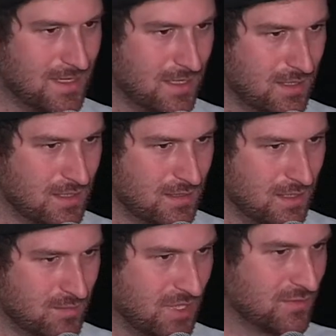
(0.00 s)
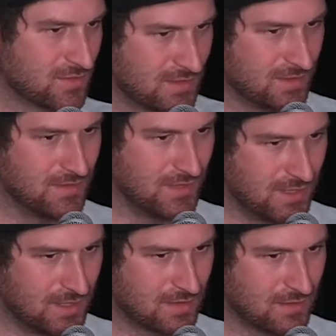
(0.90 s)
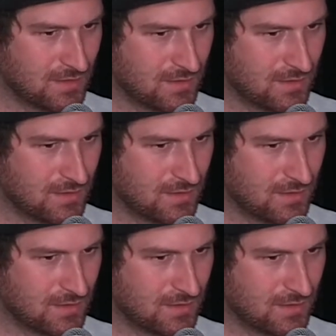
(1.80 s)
I'm interested in